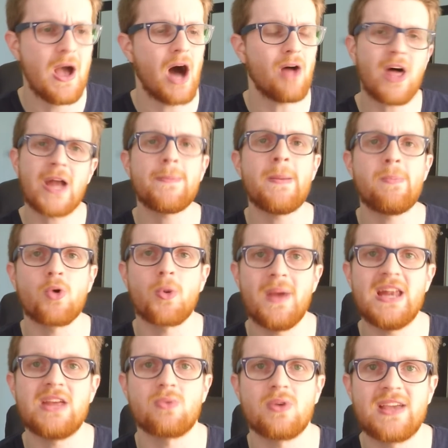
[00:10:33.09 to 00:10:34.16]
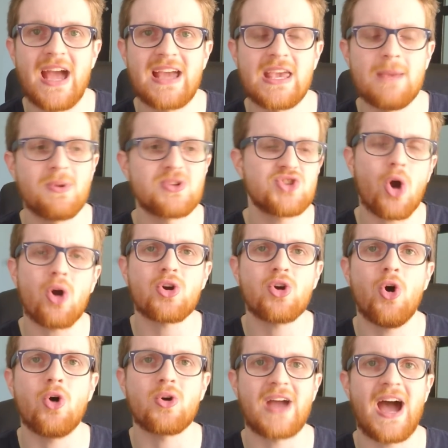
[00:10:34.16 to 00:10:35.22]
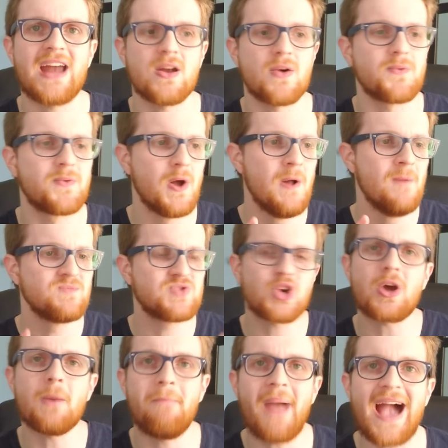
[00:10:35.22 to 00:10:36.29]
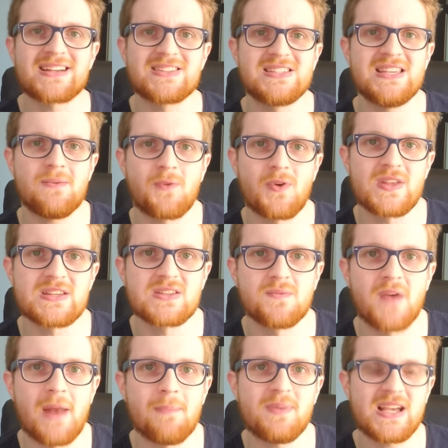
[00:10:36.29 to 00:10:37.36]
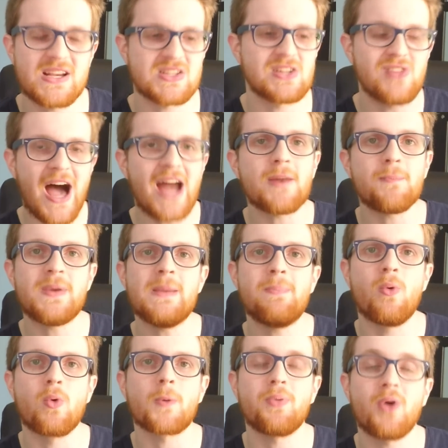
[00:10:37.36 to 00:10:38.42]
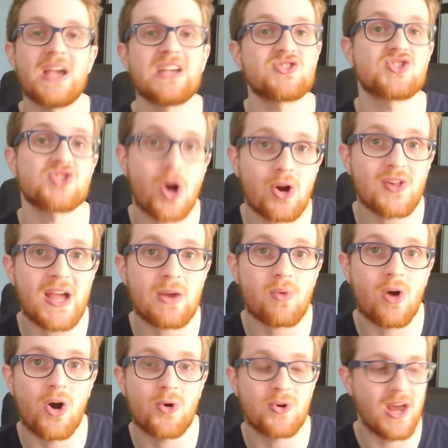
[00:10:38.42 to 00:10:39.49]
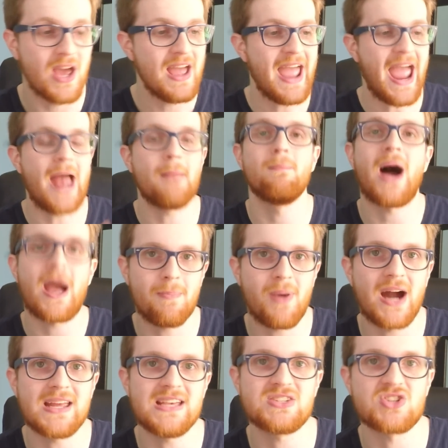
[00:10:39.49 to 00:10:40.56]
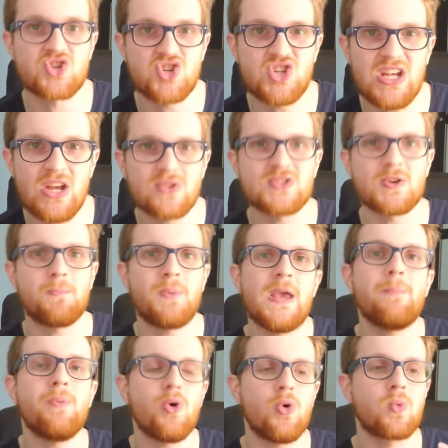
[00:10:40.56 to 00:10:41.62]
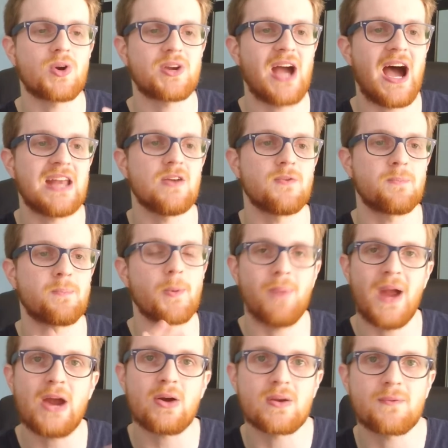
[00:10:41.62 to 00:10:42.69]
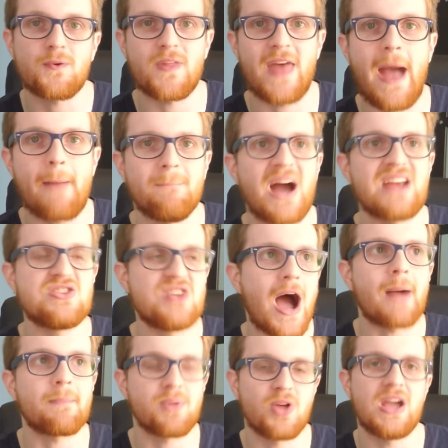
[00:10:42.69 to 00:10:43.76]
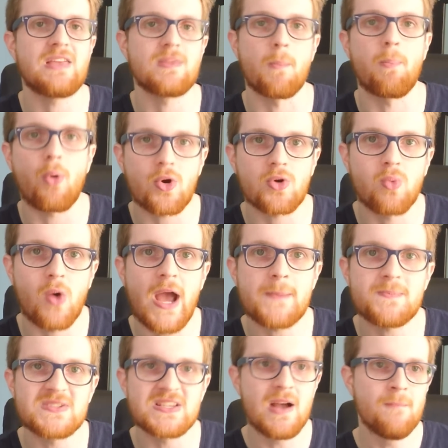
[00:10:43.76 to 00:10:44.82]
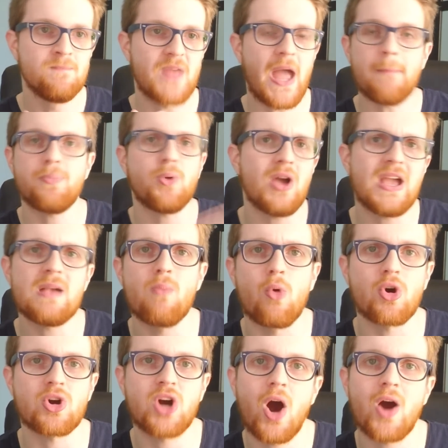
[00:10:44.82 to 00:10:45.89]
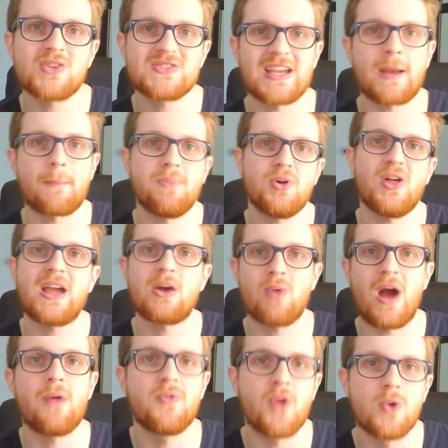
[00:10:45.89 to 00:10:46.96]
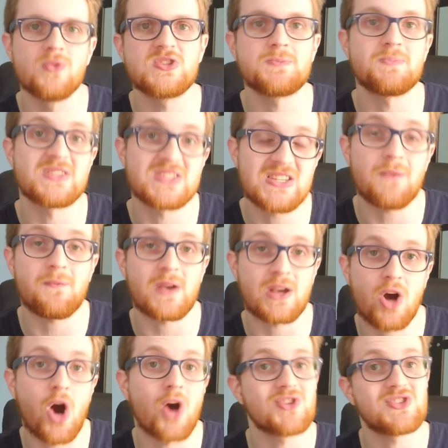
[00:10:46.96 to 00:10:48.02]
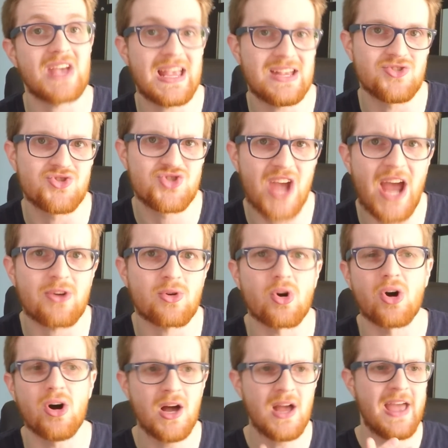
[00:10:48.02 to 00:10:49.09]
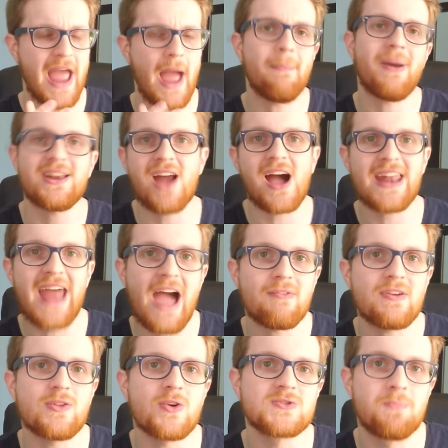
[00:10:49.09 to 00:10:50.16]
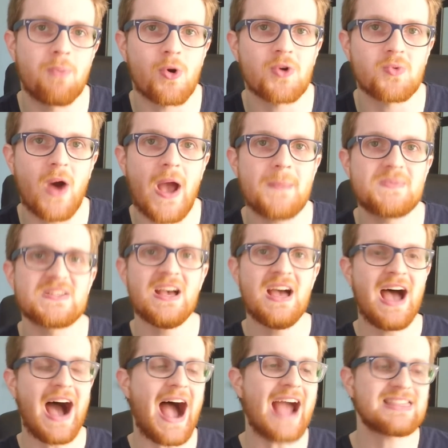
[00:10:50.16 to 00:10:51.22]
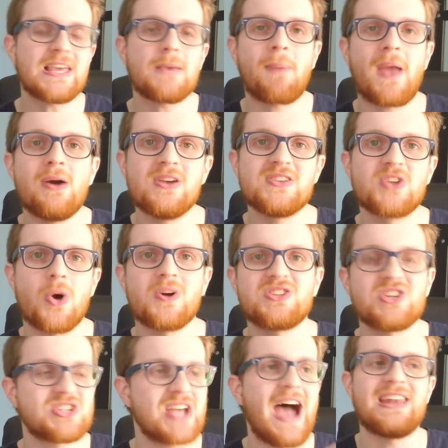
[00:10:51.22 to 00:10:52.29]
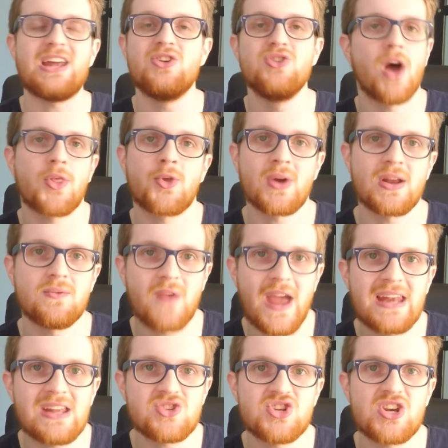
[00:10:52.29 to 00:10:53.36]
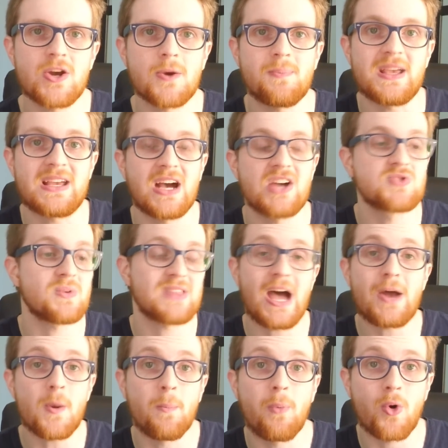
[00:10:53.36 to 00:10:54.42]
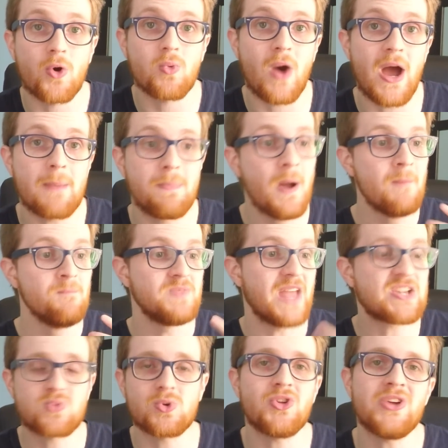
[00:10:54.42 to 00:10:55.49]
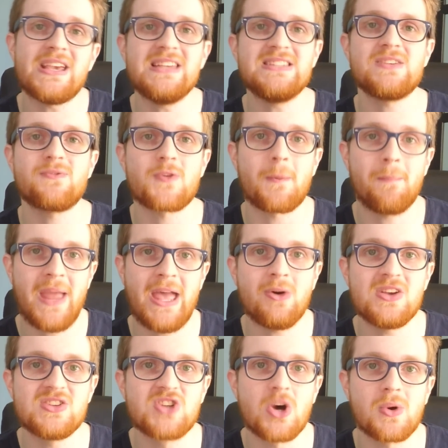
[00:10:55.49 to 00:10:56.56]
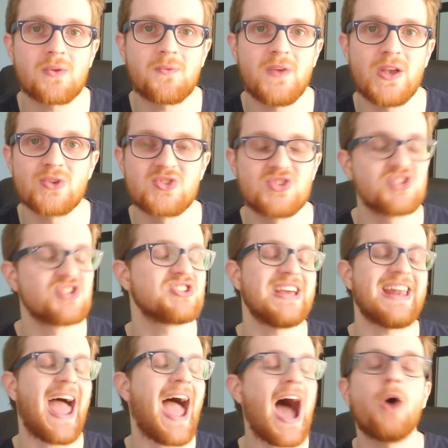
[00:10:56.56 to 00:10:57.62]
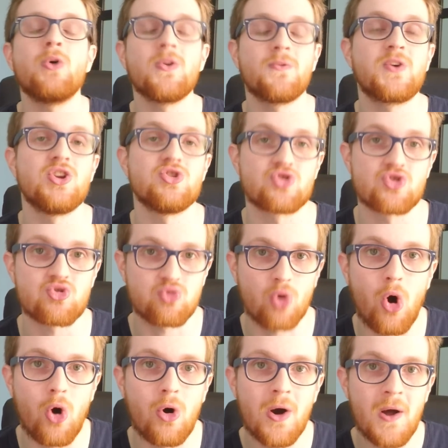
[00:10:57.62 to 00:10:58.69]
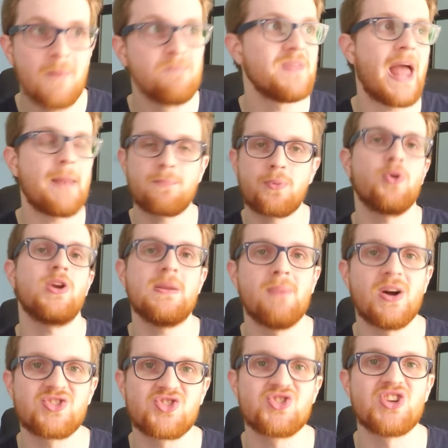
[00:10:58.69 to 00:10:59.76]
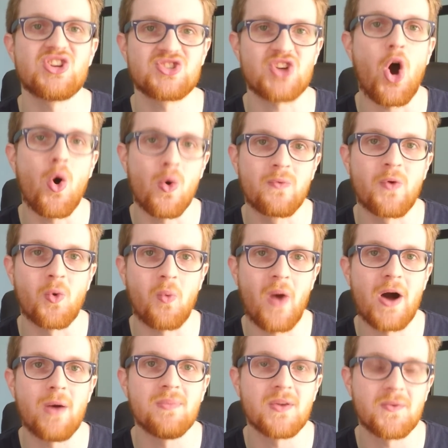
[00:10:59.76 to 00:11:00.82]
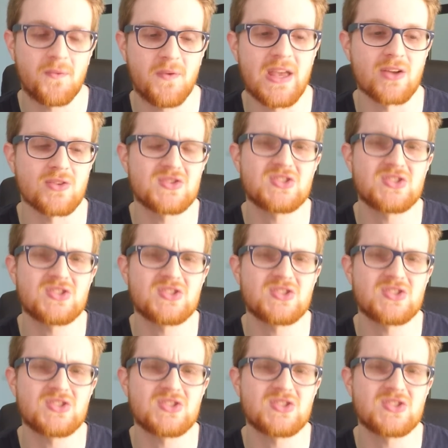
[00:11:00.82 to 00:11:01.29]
A lot of people were mainly Regeki, but Dark Hole kind of took a back seat for this event because a lot of people were playing Starlight Road and My Body is a Shield, so people were kind of preparing for that by not playing the board wipes and playing more cards that could play around those specific cards in general. And by not having those board wipes, I think Paleozoic just had another advantage here, because without a board wipe, it's really easy for the Paleozoic field to just get out of control and pretty much just overwhelm the field.